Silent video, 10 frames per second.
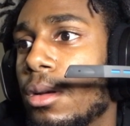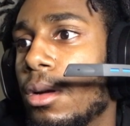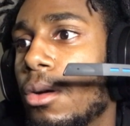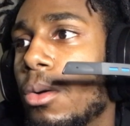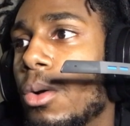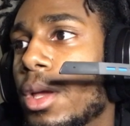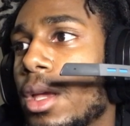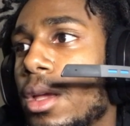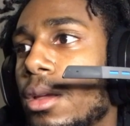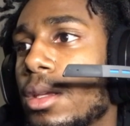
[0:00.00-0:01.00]
Oh,
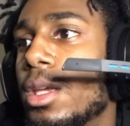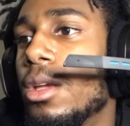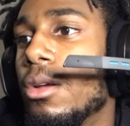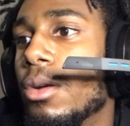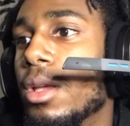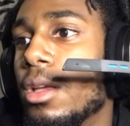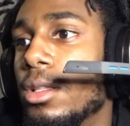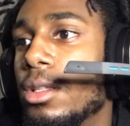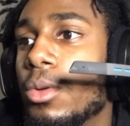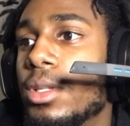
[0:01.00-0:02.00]
okay. Yeah, okay.
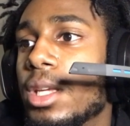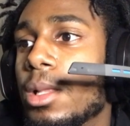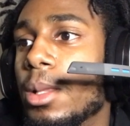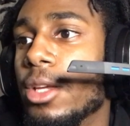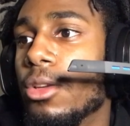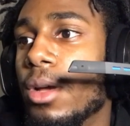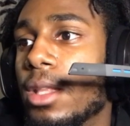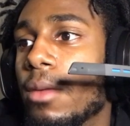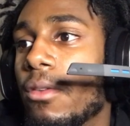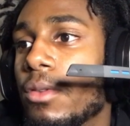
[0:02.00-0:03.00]
So he said, like, y'all had
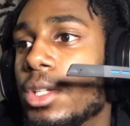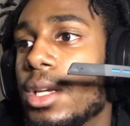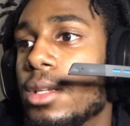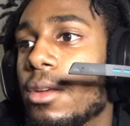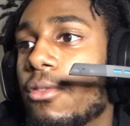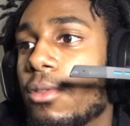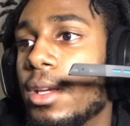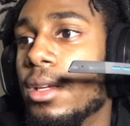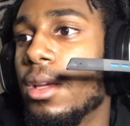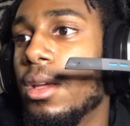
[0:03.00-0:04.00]
the perfect chance to
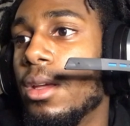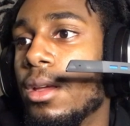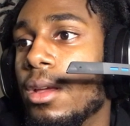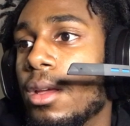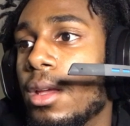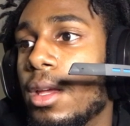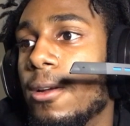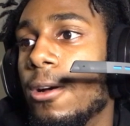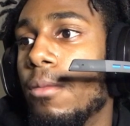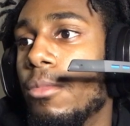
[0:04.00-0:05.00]
flank and
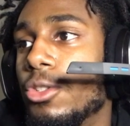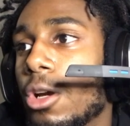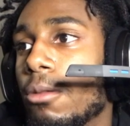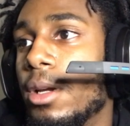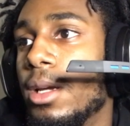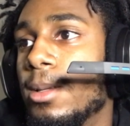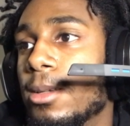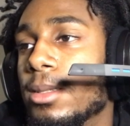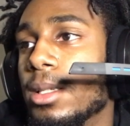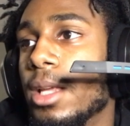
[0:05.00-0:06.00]
help, but y'all ran. And I
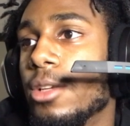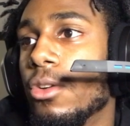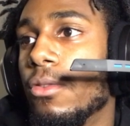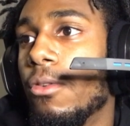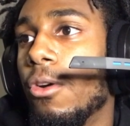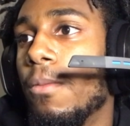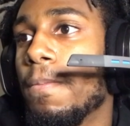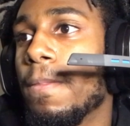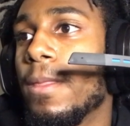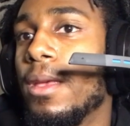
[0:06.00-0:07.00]
was like, that's your fault.
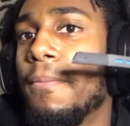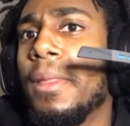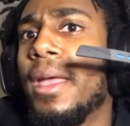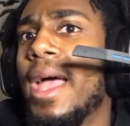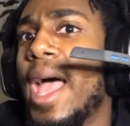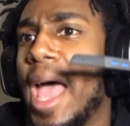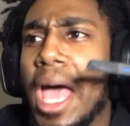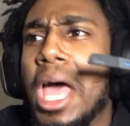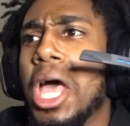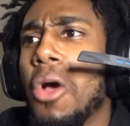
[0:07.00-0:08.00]

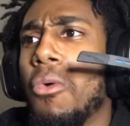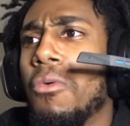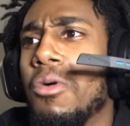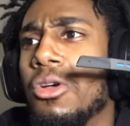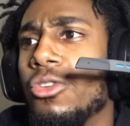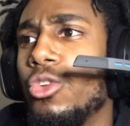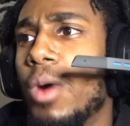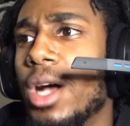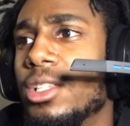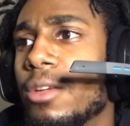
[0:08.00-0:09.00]
How? You
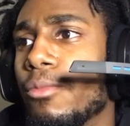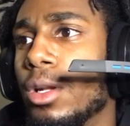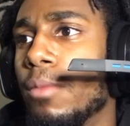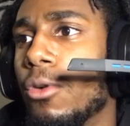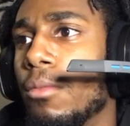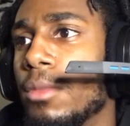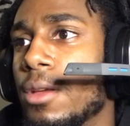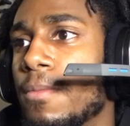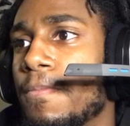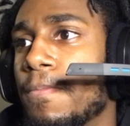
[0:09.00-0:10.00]
watched them run up on me.